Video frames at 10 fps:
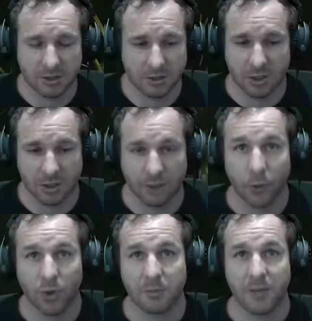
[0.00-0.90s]
you know, you've
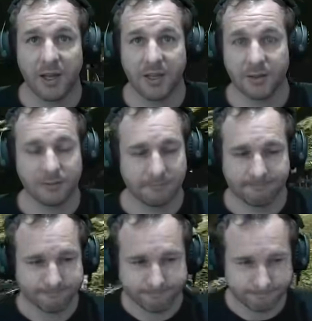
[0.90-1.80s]
already made
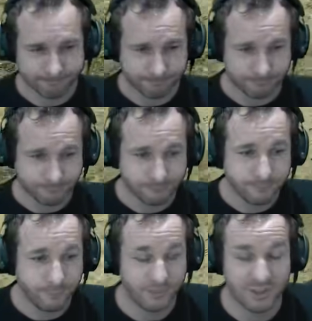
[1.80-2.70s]

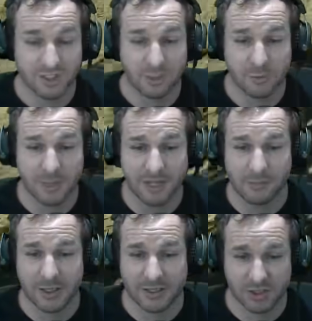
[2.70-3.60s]
solid money
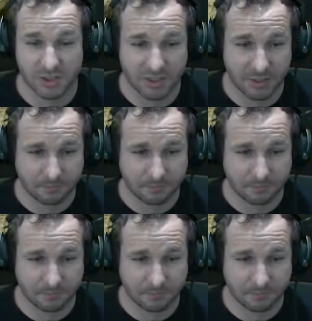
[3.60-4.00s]
back just there.